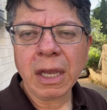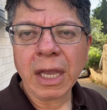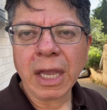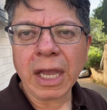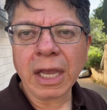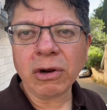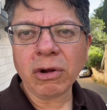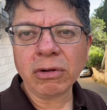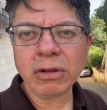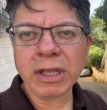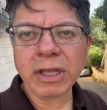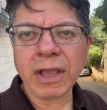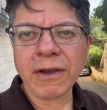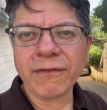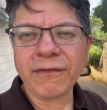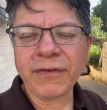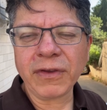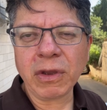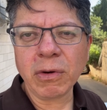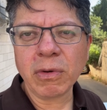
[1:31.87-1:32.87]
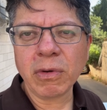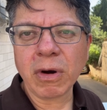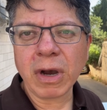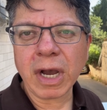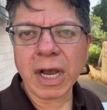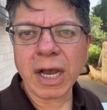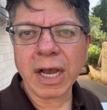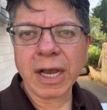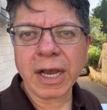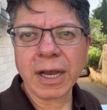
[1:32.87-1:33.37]
and only a few
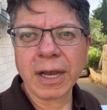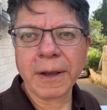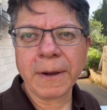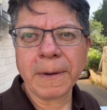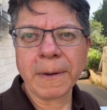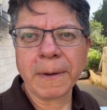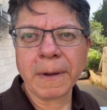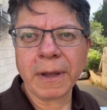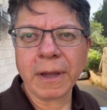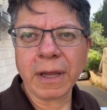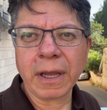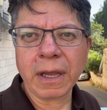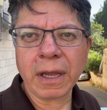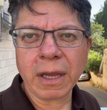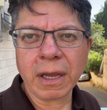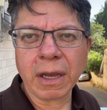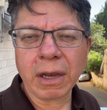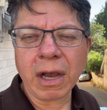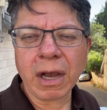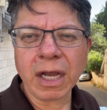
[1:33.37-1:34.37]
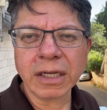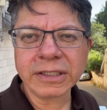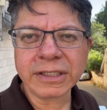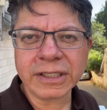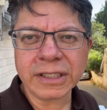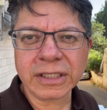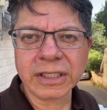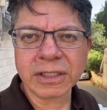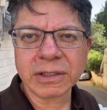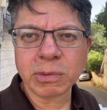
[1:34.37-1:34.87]

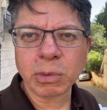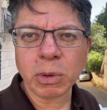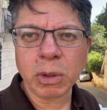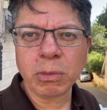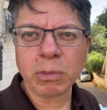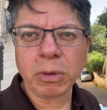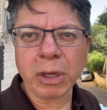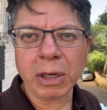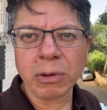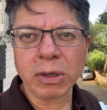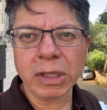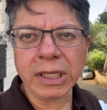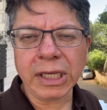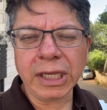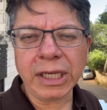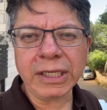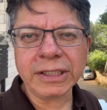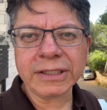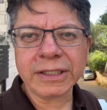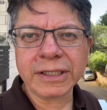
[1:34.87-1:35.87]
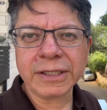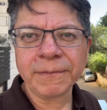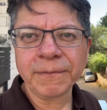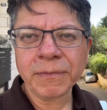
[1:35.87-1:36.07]
hostages would be released,